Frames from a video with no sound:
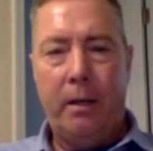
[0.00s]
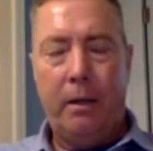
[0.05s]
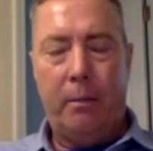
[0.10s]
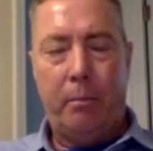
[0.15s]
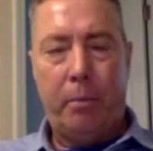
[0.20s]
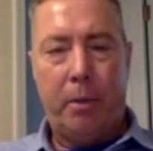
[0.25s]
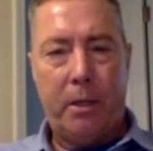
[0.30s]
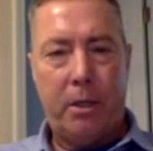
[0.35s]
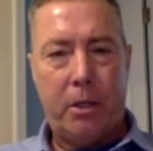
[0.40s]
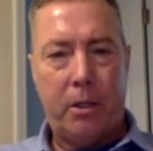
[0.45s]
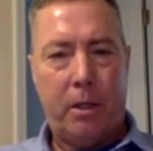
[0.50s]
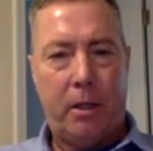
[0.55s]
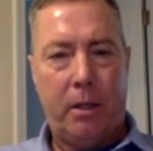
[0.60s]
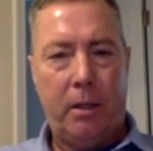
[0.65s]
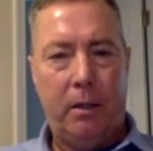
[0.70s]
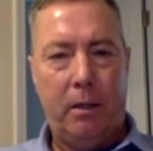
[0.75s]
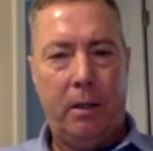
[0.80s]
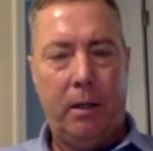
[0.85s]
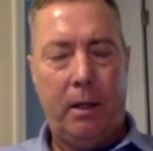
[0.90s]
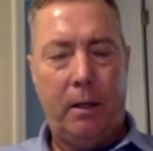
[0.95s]
then the pressure
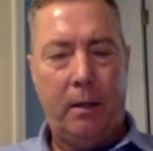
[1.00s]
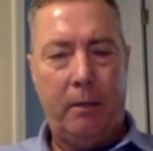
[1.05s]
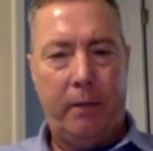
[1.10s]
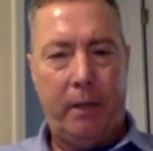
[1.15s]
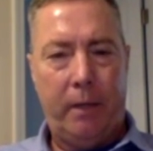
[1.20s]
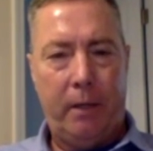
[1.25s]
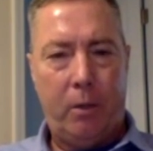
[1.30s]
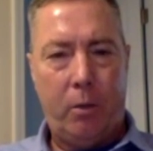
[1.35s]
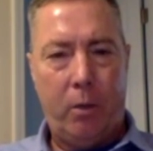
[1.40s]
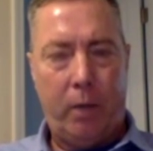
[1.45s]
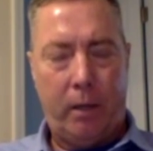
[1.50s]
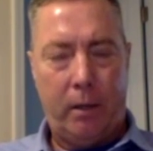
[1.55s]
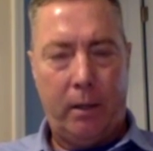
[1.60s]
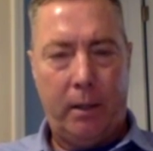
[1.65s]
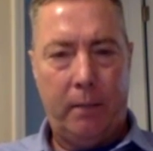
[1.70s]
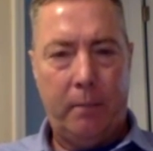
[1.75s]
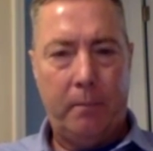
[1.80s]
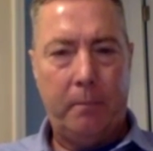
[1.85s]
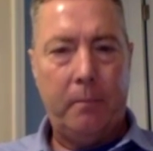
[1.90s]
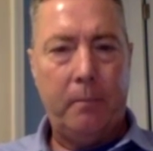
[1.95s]
can elevate
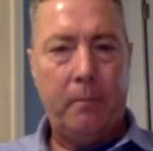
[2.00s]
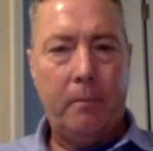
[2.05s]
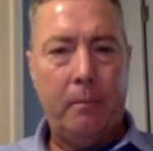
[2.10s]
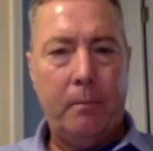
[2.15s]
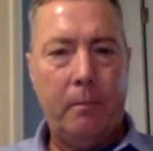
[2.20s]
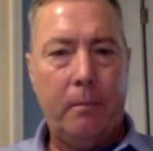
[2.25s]
quickly.